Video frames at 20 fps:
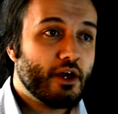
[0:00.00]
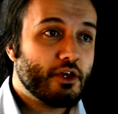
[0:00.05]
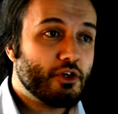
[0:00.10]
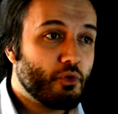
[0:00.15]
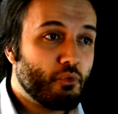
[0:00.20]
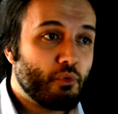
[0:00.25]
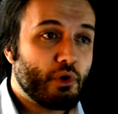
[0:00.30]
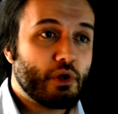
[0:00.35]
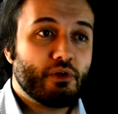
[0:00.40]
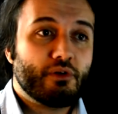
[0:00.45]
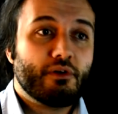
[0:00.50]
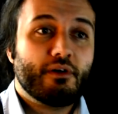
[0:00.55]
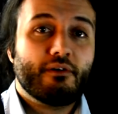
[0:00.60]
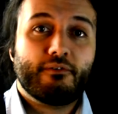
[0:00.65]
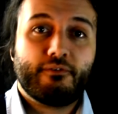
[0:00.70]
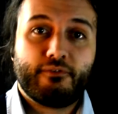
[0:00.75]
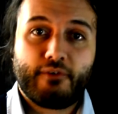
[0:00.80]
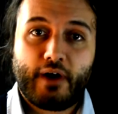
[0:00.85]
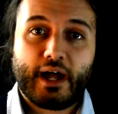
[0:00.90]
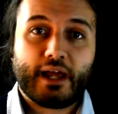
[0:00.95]
you will
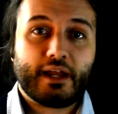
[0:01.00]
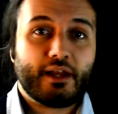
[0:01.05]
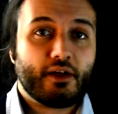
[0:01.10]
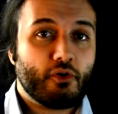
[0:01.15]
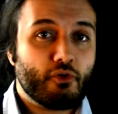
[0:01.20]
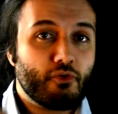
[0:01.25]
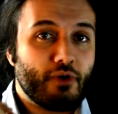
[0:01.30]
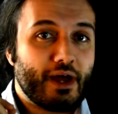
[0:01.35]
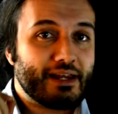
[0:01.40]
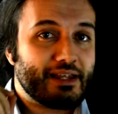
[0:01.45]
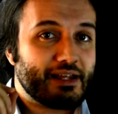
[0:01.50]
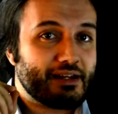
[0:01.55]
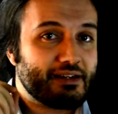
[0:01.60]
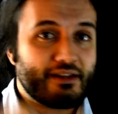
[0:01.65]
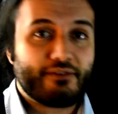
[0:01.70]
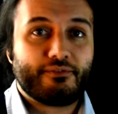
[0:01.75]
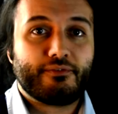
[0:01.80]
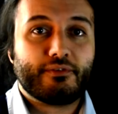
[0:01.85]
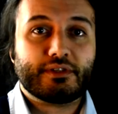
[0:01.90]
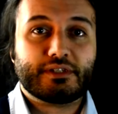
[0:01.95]
find already a
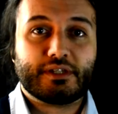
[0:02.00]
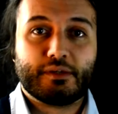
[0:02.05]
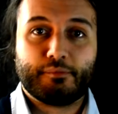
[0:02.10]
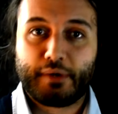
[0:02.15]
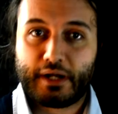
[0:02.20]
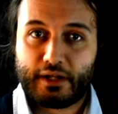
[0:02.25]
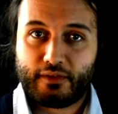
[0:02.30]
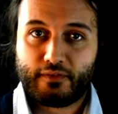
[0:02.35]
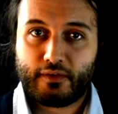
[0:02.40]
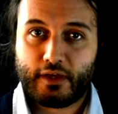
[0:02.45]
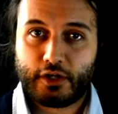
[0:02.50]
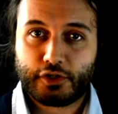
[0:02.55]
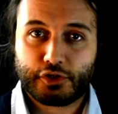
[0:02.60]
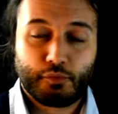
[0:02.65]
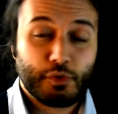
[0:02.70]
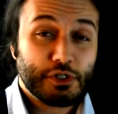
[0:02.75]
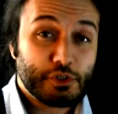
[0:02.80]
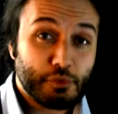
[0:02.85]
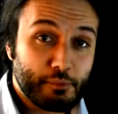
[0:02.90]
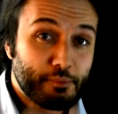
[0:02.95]
difference in
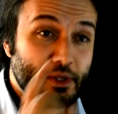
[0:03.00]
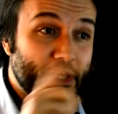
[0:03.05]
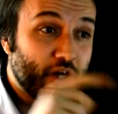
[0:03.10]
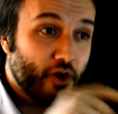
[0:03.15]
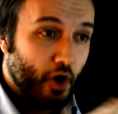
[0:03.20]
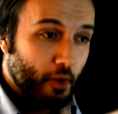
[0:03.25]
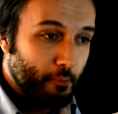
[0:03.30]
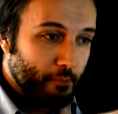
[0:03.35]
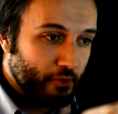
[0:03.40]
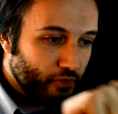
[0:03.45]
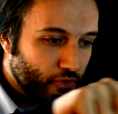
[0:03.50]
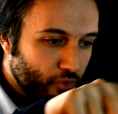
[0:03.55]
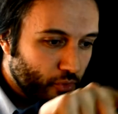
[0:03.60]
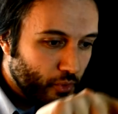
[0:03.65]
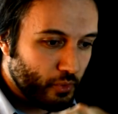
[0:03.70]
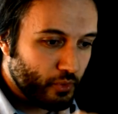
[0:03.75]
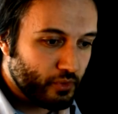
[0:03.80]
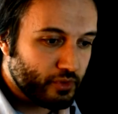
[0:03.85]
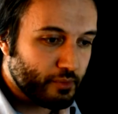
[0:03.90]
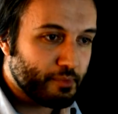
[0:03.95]
pronunciation, which will be common to
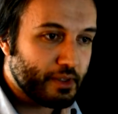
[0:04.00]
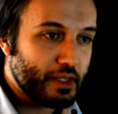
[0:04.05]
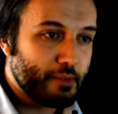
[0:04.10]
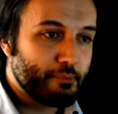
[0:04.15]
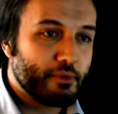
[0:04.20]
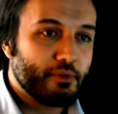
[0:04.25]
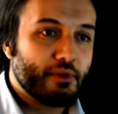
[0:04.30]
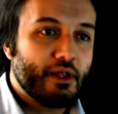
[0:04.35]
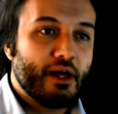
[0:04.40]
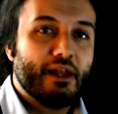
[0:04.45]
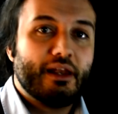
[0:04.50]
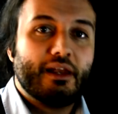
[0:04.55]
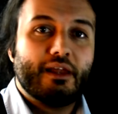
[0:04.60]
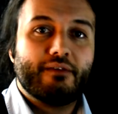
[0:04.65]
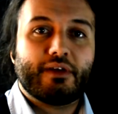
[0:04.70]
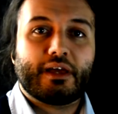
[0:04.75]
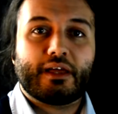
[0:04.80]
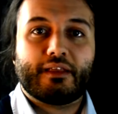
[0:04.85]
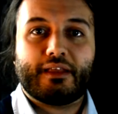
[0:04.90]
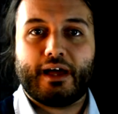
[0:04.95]
all the people
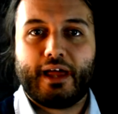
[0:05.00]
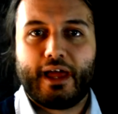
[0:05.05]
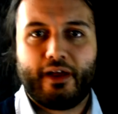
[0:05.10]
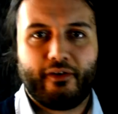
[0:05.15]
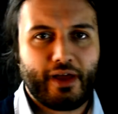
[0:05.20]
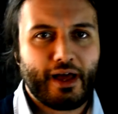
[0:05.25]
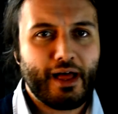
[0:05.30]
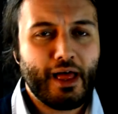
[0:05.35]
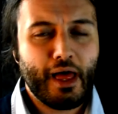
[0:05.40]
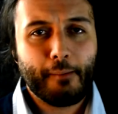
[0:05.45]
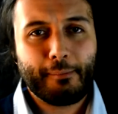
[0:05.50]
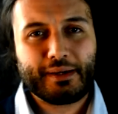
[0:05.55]
living in that area.